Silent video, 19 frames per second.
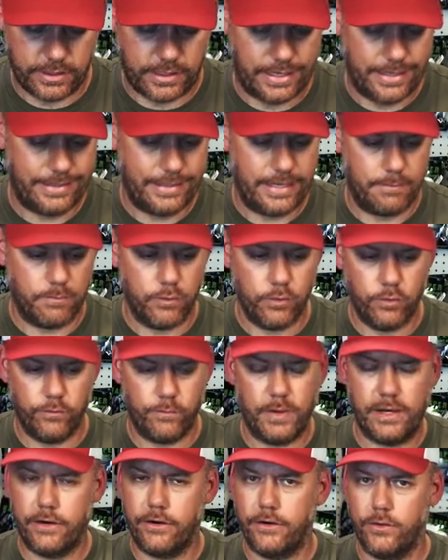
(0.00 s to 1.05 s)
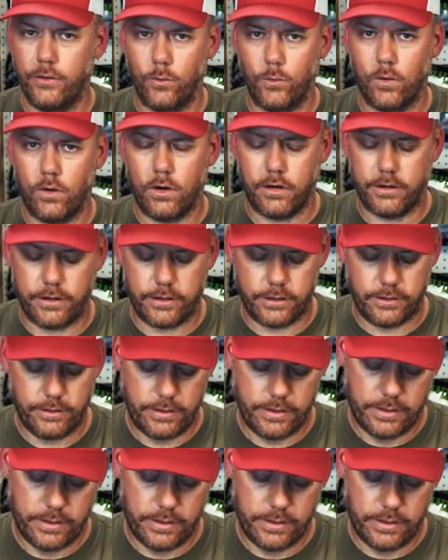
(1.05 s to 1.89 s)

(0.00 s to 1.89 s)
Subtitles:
and they move better in the water.